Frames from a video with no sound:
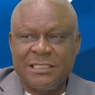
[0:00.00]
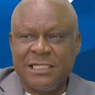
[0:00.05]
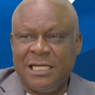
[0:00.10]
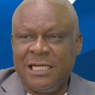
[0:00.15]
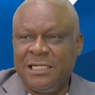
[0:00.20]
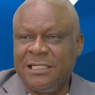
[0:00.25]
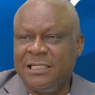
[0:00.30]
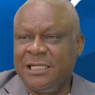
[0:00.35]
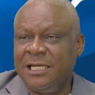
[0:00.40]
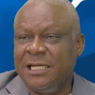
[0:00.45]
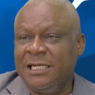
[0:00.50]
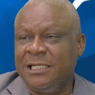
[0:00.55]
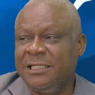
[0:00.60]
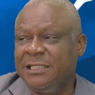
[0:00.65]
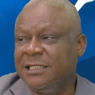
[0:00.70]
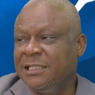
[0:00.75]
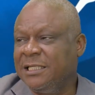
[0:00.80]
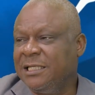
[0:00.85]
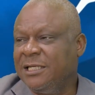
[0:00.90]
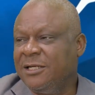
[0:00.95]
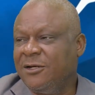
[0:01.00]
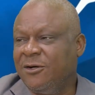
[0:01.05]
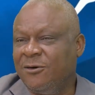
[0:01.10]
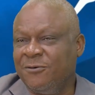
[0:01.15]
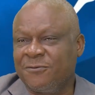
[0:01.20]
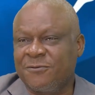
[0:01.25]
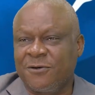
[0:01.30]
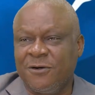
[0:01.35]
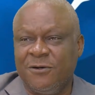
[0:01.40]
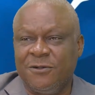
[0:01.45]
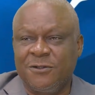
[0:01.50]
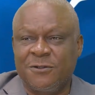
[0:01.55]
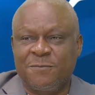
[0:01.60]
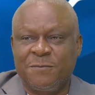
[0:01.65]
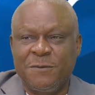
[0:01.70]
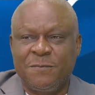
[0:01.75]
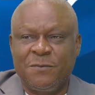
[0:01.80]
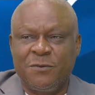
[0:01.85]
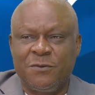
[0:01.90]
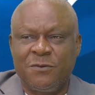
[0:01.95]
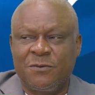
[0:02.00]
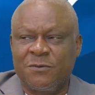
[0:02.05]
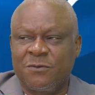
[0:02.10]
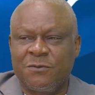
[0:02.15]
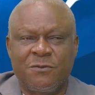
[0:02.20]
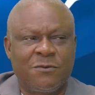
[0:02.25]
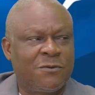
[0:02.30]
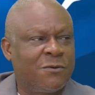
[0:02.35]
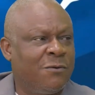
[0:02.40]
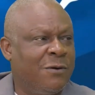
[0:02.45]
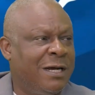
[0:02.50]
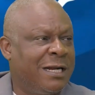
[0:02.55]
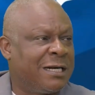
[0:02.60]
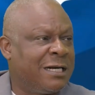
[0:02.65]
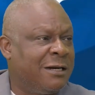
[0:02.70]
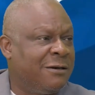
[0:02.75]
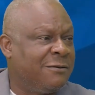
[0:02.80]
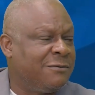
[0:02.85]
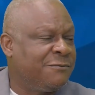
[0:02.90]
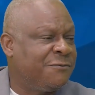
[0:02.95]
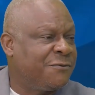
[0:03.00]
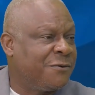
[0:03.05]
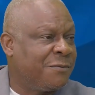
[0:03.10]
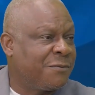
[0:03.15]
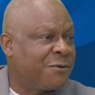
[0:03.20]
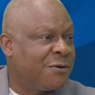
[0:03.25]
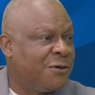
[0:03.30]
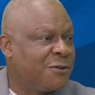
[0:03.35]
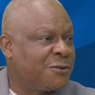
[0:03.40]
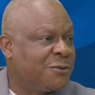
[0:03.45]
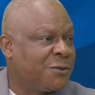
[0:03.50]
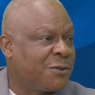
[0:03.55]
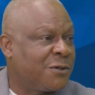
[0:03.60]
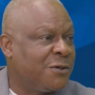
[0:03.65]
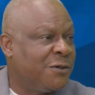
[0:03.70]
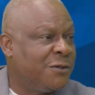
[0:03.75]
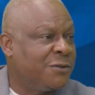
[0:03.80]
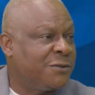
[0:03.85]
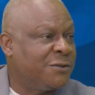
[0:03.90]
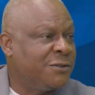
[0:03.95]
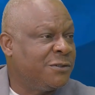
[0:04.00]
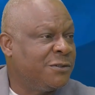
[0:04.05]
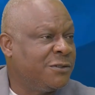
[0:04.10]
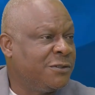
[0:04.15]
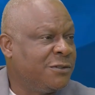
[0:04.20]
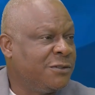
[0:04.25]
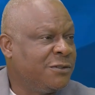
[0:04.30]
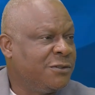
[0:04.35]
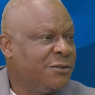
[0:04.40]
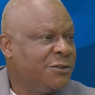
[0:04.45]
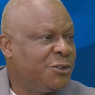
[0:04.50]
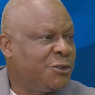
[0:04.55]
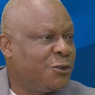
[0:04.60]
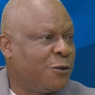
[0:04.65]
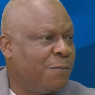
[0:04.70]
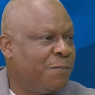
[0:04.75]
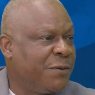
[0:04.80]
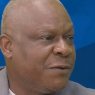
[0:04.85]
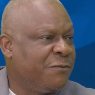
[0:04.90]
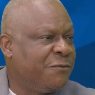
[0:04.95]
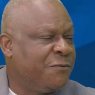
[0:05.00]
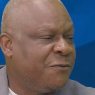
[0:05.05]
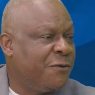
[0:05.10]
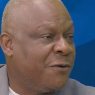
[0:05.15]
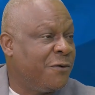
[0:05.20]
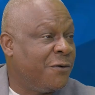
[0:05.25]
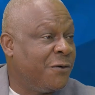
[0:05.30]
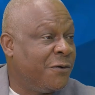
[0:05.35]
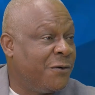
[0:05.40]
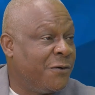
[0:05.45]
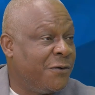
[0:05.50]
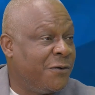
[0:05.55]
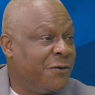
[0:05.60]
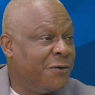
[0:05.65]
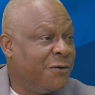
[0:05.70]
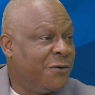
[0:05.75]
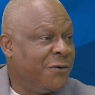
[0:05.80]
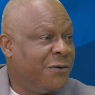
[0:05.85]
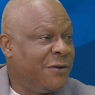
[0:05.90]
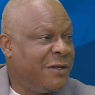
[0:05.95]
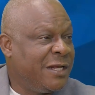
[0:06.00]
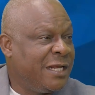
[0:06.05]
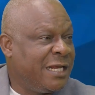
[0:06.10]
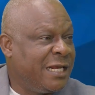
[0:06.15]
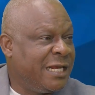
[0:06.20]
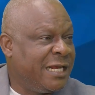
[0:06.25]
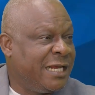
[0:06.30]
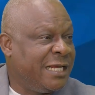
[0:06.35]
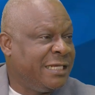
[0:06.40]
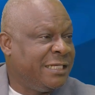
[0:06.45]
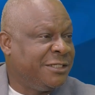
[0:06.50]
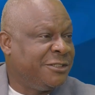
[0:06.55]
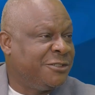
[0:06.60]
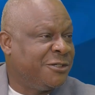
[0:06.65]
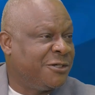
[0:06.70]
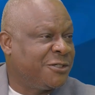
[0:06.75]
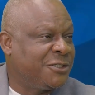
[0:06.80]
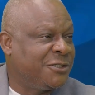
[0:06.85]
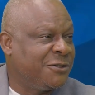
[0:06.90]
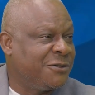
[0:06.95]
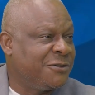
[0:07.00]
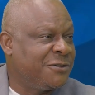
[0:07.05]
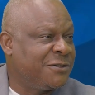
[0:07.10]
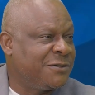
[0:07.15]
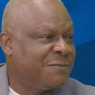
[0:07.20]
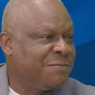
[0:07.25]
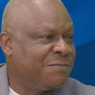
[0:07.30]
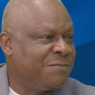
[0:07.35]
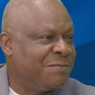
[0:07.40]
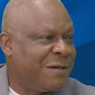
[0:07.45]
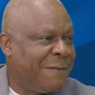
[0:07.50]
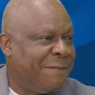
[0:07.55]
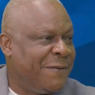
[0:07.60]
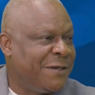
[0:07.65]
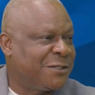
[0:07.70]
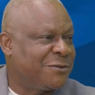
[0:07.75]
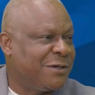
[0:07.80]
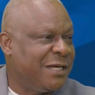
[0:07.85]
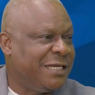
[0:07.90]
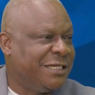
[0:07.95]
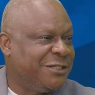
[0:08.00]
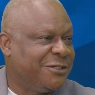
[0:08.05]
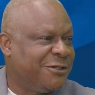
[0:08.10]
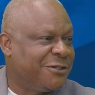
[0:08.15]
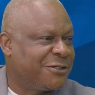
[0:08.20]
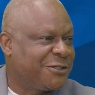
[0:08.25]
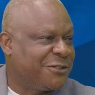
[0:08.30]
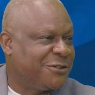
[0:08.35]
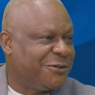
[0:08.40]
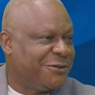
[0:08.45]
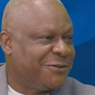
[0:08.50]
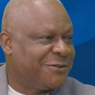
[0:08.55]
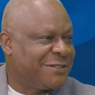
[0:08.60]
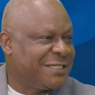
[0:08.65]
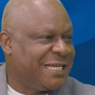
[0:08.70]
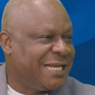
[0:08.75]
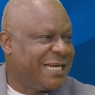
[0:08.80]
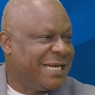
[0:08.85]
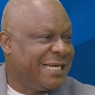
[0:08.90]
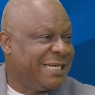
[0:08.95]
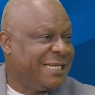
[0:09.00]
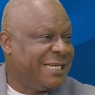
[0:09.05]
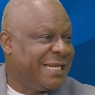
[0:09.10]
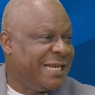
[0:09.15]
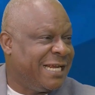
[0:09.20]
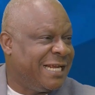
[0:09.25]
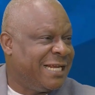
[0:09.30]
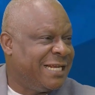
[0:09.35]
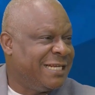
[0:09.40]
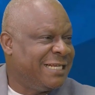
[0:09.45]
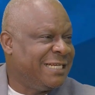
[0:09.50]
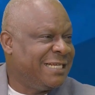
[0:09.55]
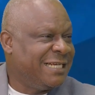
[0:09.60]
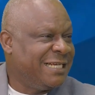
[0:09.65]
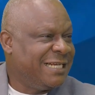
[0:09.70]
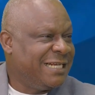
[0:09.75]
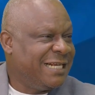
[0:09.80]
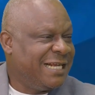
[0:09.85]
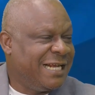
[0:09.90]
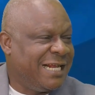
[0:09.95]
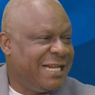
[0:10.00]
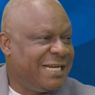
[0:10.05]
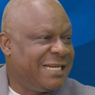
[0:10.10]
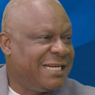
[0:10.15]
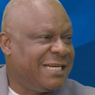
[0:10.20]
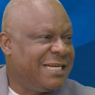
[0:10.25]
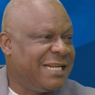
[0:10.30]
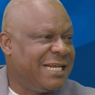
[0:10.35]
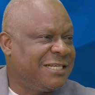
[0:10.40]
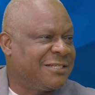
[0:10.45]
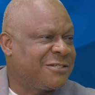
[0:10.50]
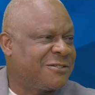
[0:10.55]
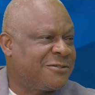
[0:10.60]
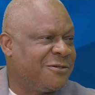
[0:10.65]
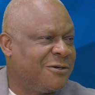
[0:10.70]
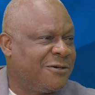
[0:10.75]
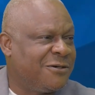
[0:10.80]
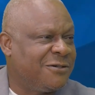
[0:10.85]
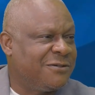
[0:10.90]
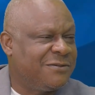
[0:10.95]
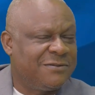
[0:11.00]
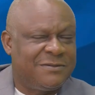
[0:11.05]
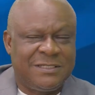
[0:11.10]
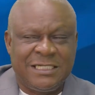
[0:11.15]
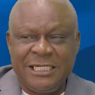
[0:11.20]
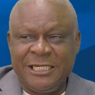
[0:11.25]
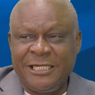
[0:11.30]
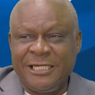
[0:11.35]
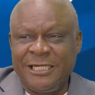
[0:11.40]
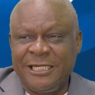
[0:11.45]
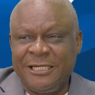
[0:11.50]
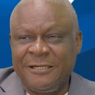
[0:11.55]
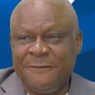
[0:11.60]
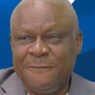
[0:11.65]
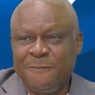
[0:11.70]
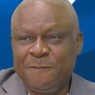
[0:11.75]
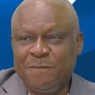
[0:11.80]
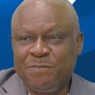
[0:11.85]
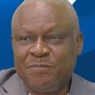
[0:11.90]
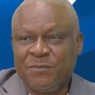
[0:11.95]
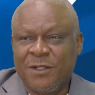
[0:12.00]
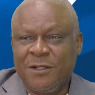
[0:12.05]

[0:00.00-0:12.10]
Yes, and then, of course, people go around from court to court shopping for injunctions, perpetual injunctions here and there. And then that's all the